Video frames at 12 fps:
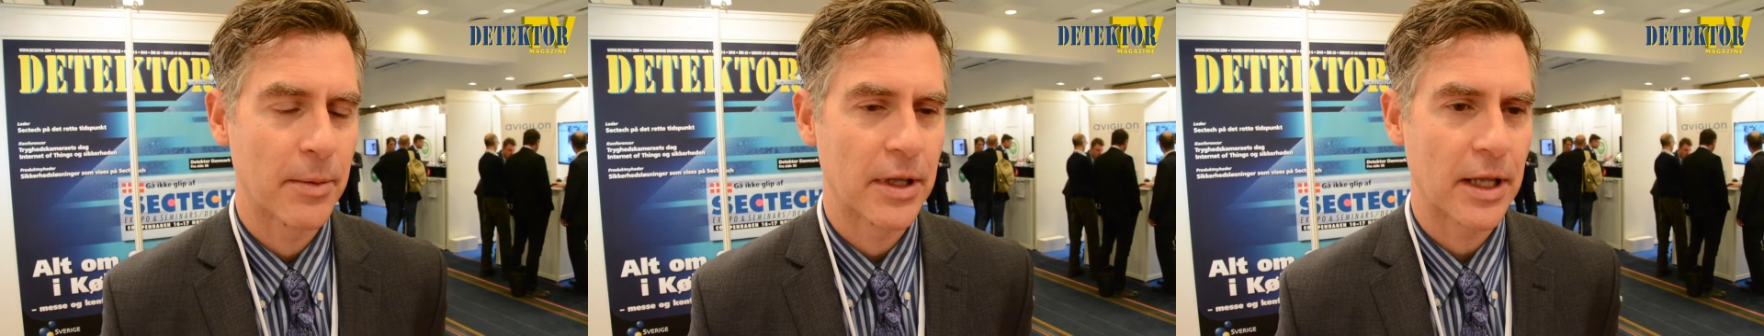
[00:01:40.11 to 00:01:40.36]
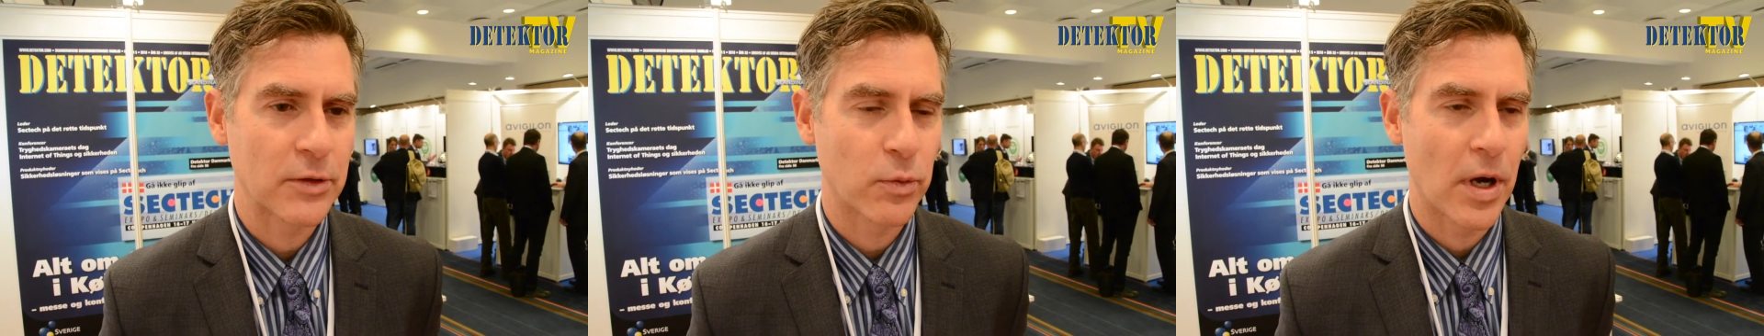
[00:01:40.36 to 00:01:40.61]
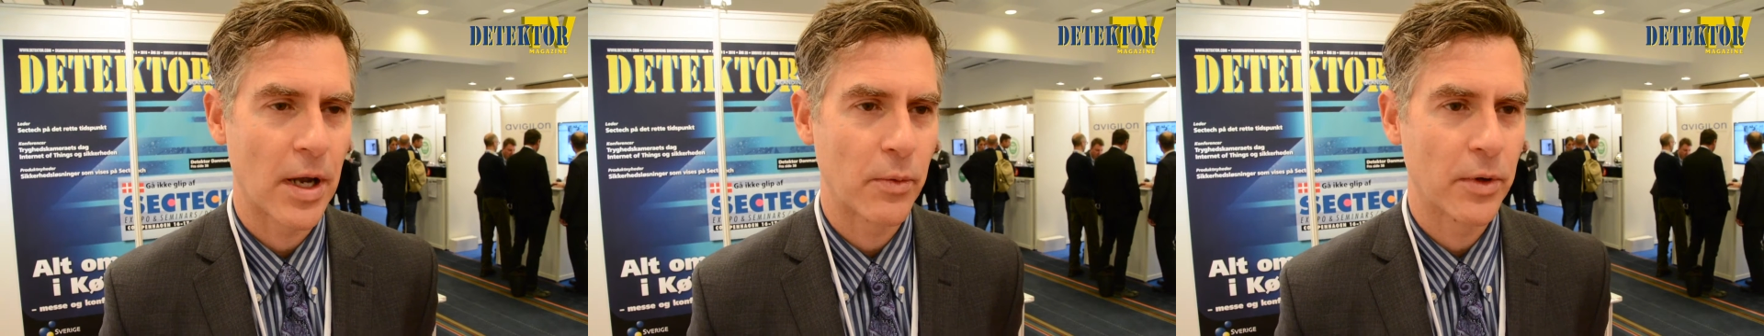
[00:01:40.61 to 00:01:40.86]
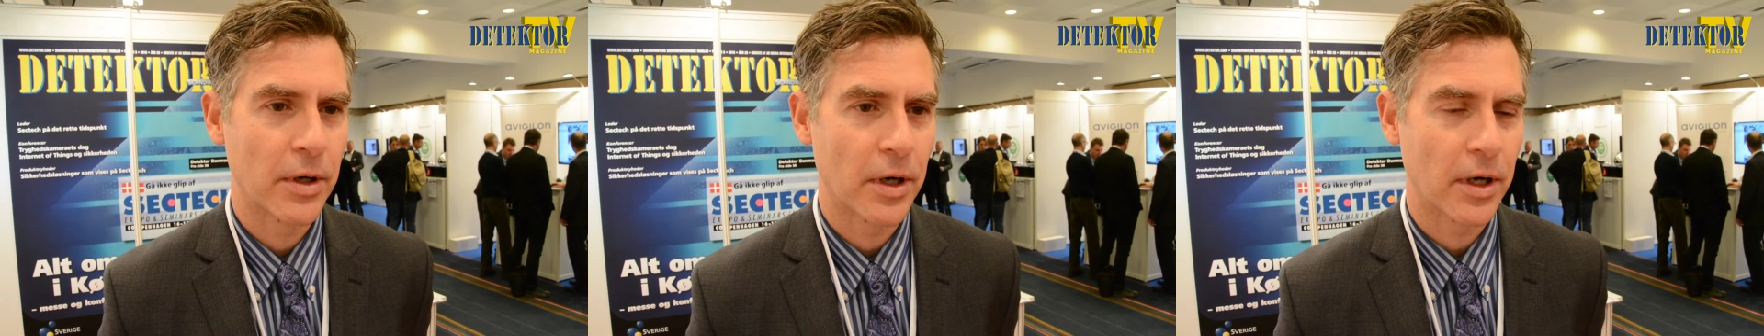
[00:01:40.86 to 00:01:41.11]
And that's why
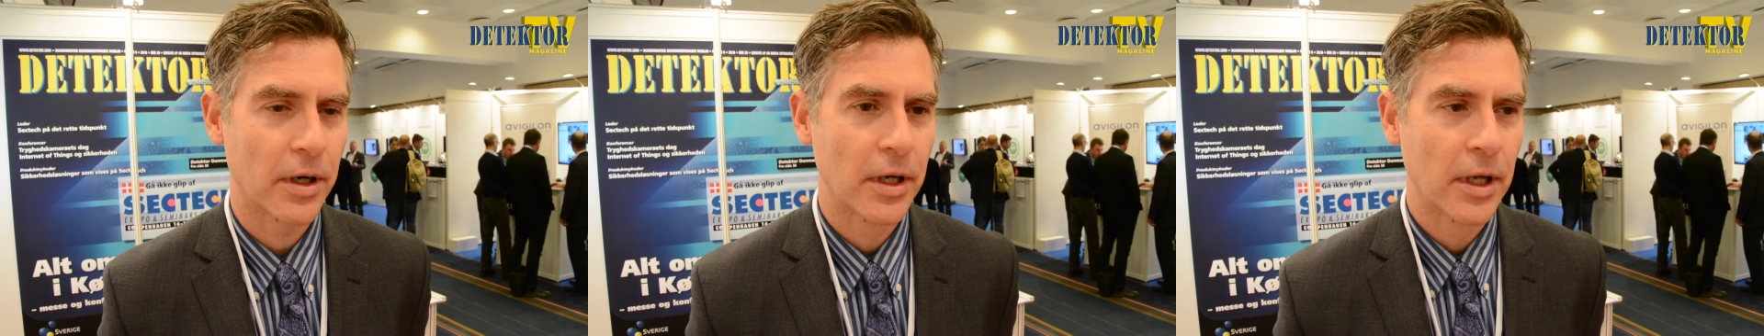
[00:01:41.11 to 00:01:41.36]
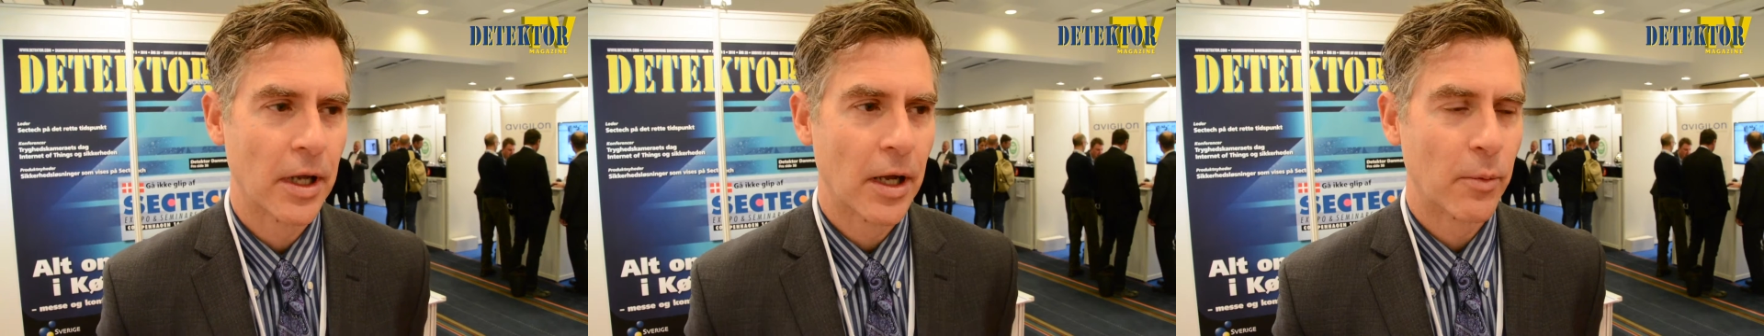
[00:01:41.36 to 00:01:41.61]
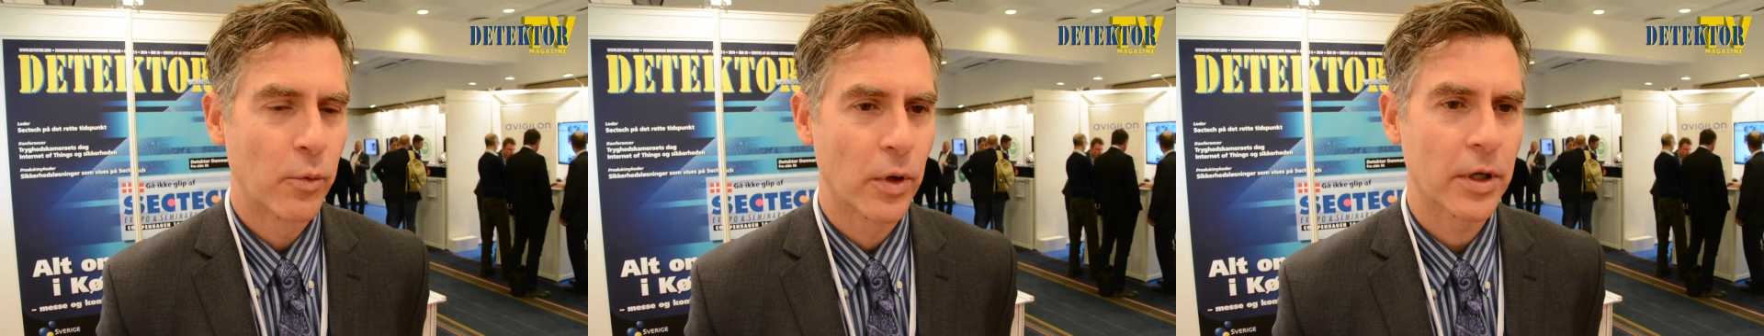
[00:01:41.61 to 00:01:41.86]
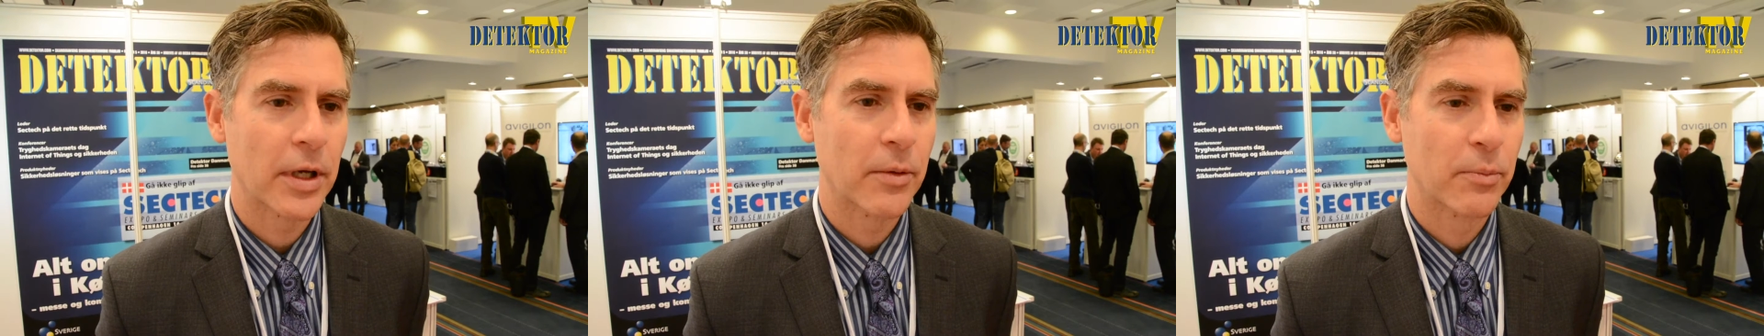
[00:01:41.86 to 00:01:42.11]
we are
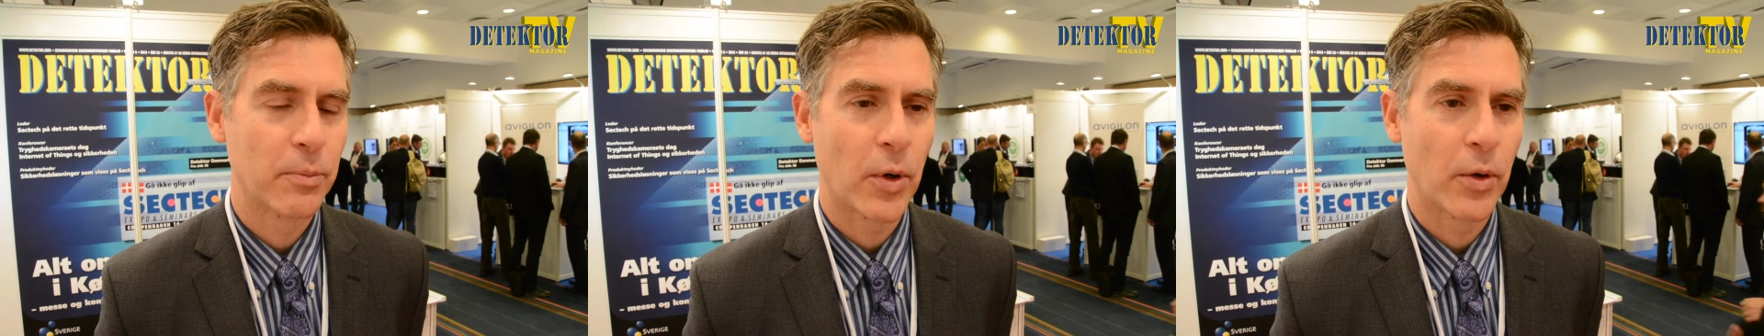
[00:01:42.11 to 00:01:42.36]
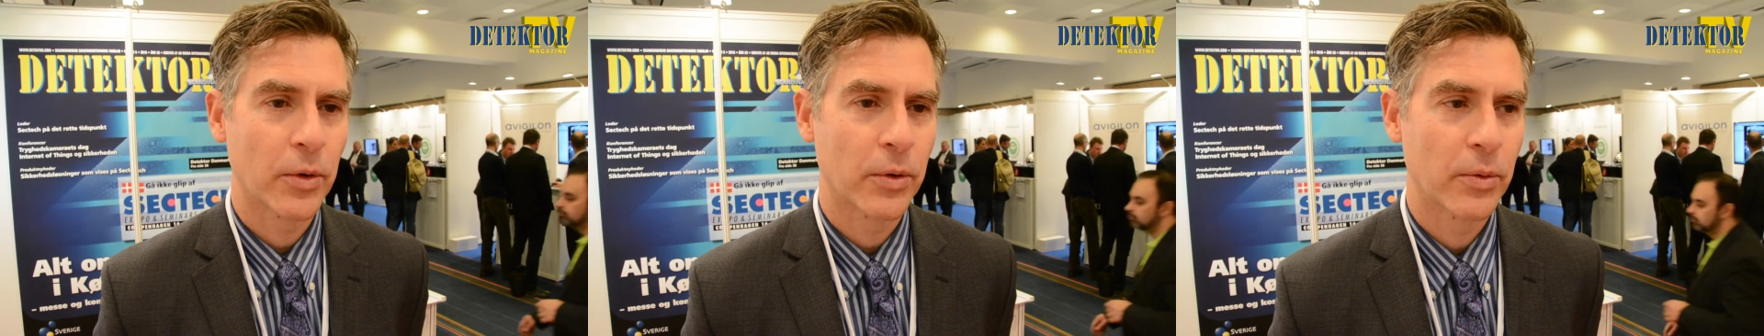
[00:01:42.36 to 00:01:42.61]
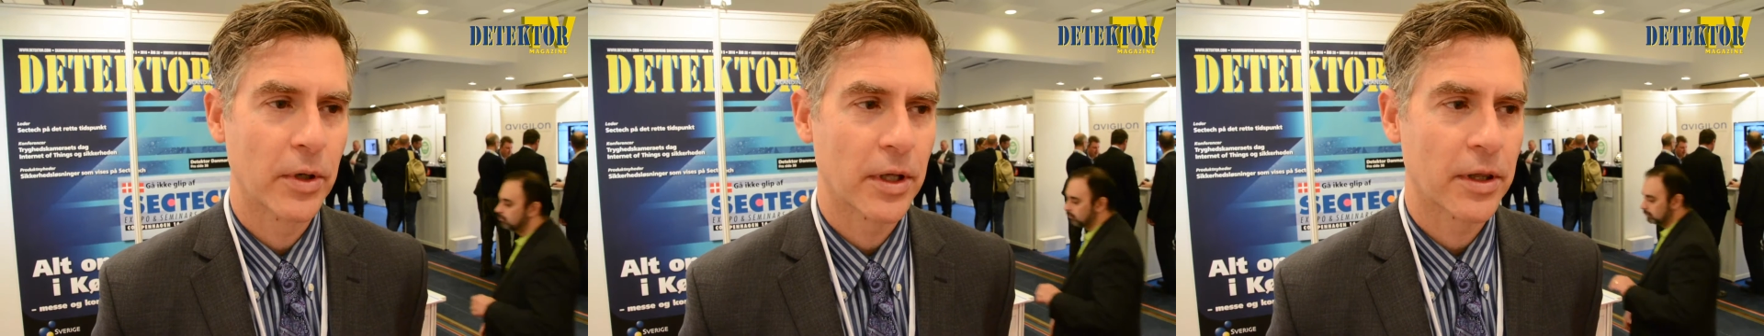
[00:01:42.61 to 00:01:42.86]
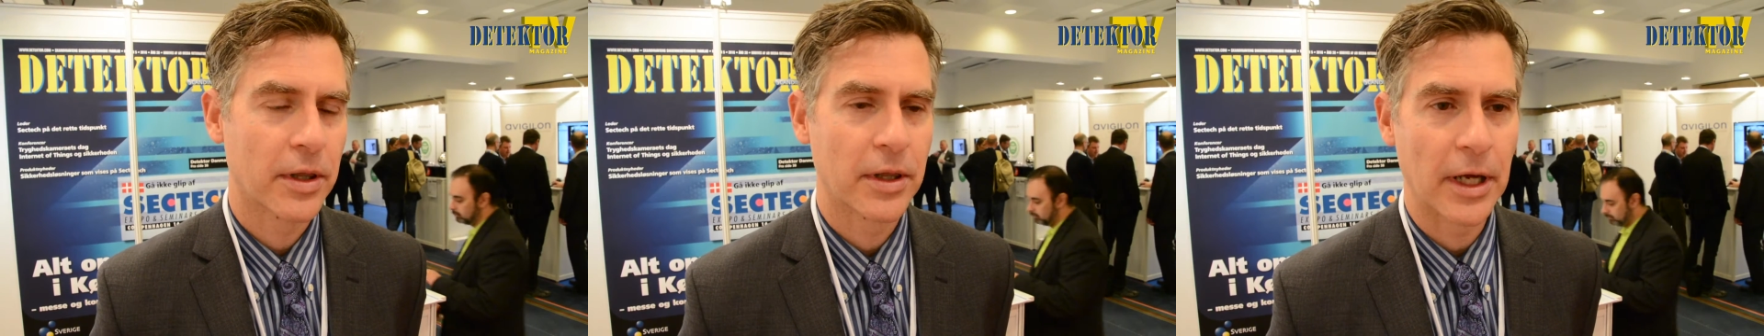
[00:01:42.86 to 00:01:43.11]
working both
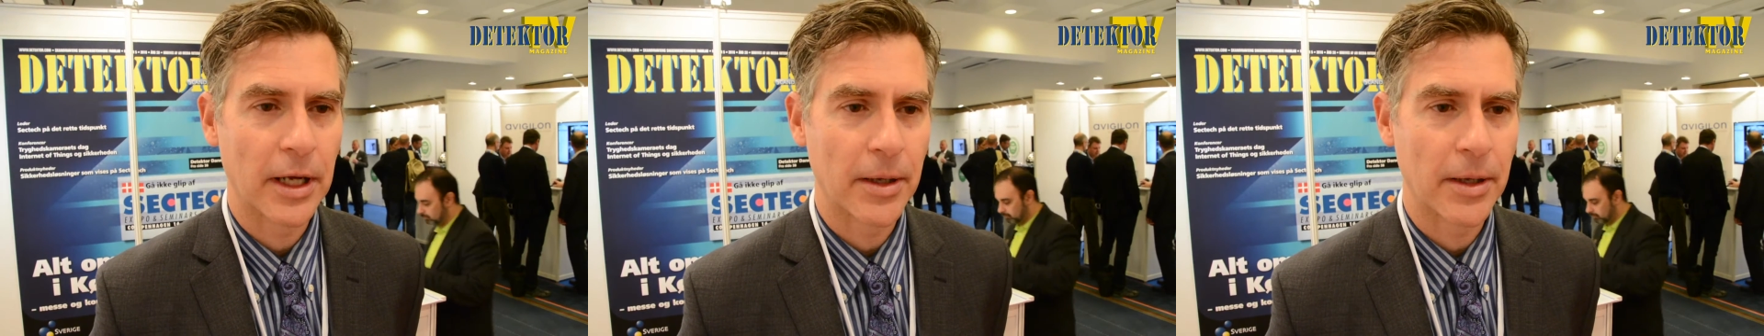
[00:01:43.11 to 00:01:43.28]
with